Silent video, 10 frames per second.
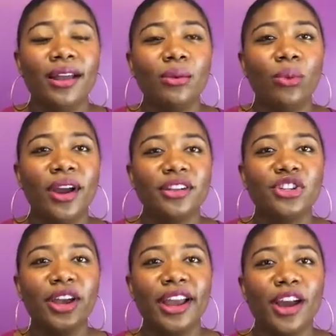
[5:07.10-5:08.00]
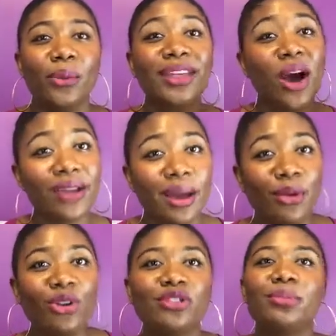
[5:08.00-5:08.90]
wears your hair without
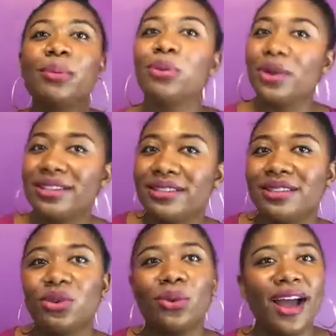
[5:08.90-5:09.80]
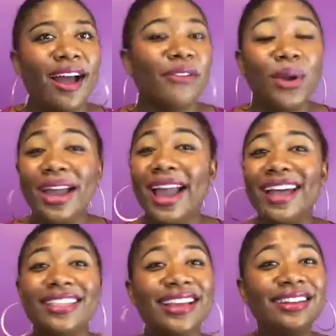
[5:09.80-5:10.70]
chemicals but presses it or what have you,
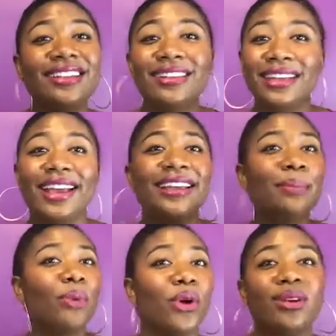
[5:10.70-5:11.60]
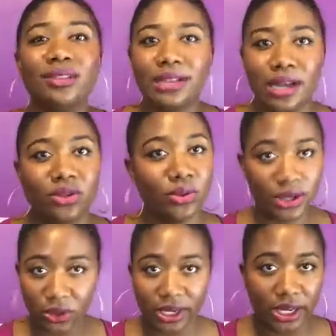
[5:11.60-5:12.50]
at the end of the day it boils down to
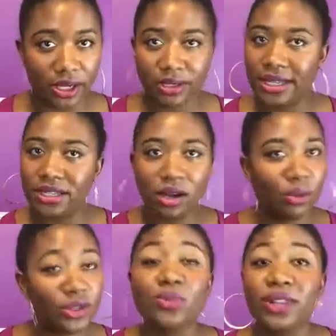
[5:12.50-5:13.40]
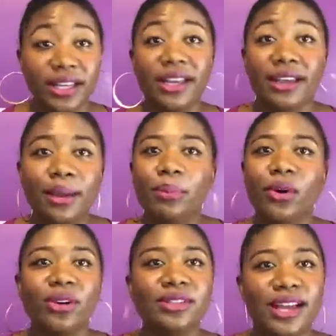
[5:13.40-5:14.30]
ingredients. That's really it. It
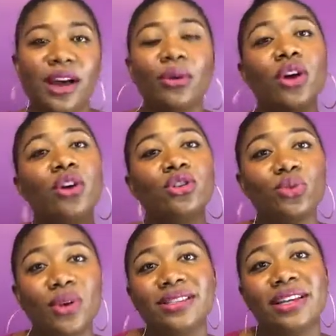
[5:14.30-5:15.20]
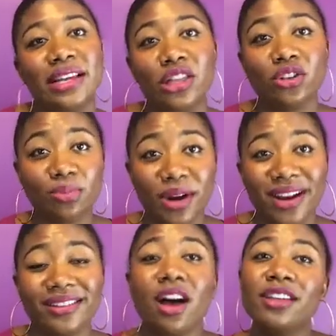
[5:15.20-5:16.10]
boils down to what's in those
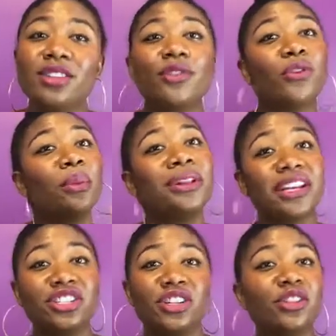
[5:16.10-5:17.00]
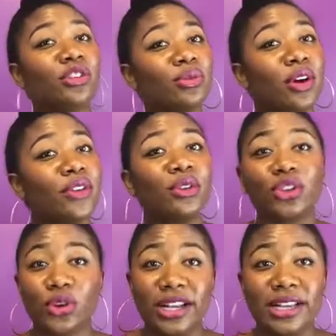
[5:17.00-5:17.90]
products. Also, the formulation of those
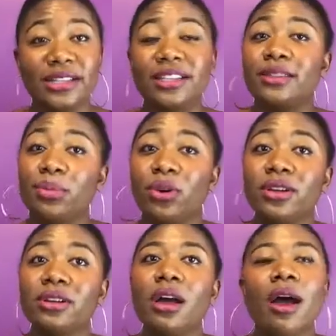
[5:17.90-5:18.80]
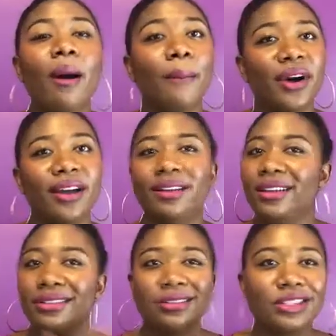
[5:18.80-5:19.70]
ingredients is important, but
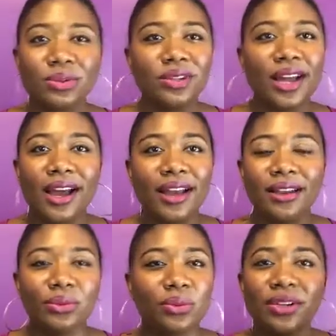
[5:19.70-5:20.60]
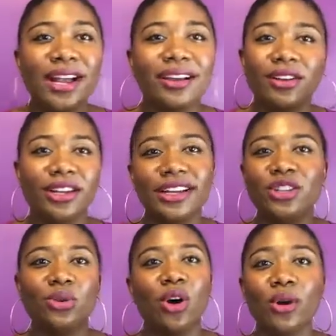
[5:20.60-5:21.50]
since we're not going to get
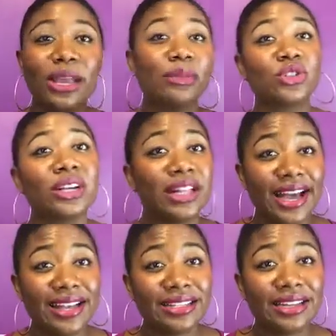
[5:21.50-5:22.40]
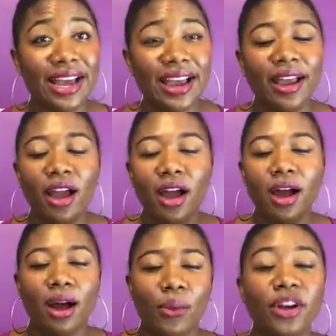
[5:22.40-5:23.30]
into a whole chemistry class today,
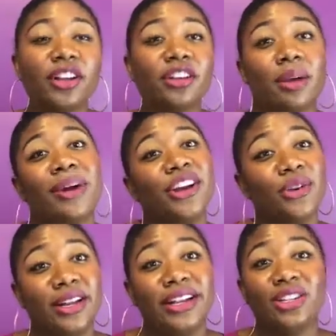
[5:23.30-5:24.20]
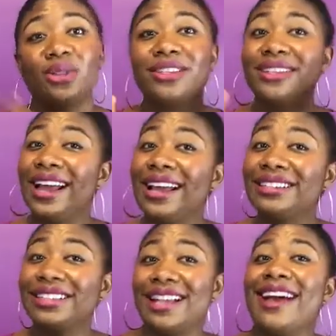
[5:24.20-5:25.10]
we're going to talk about ingredients. So today's
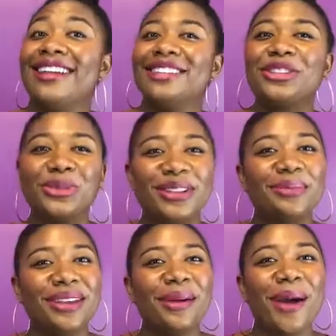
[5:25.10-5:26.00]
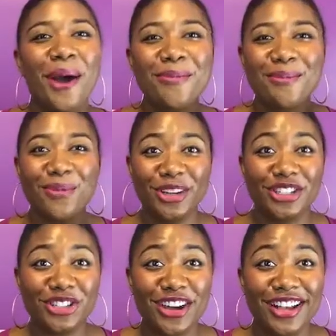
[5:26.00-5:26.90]
class is going to be about
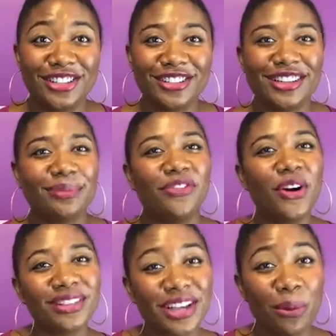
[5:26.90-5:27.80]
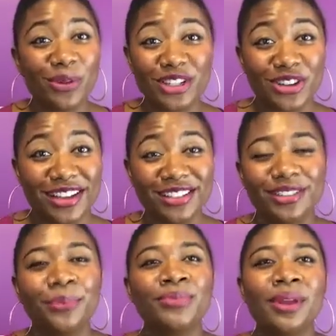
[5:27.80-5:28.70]
moisturizers, and I'm focusing on moisturizers
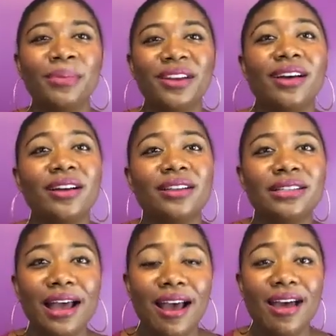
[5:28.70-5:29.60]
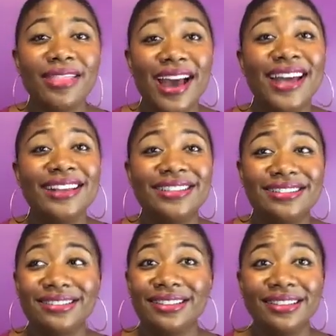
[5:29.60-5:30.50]
because that is
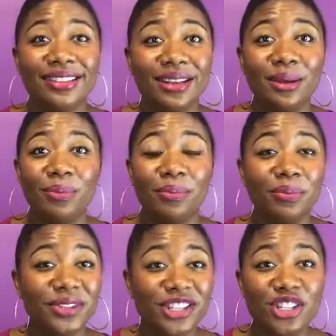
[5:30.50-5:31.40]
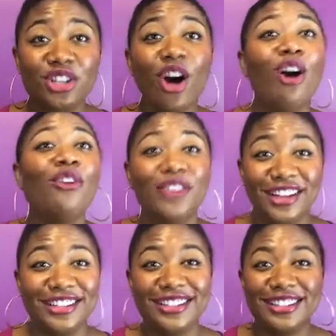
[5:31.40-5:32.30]
the
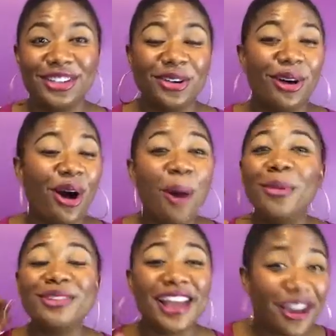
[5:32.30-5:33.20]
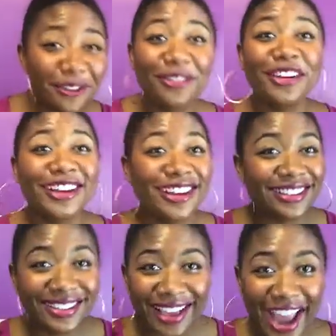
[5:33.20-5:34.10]
solvents to almost every
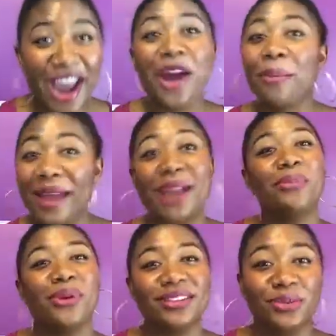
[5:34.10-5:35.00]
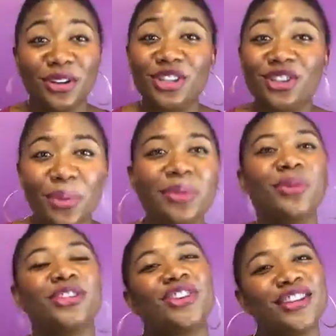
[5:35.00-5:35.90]
hair pain point. So we're going to start with
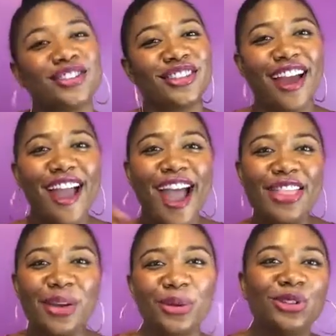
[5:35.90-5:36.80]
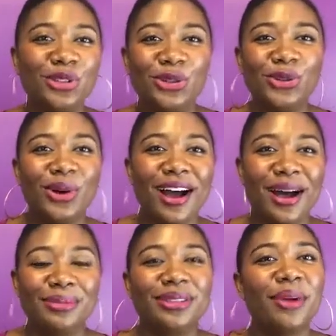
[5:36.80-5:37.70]
moisturizers, and then we'll do
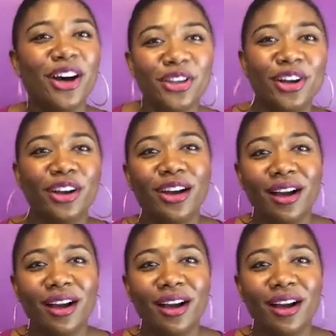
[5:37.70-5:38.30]
some other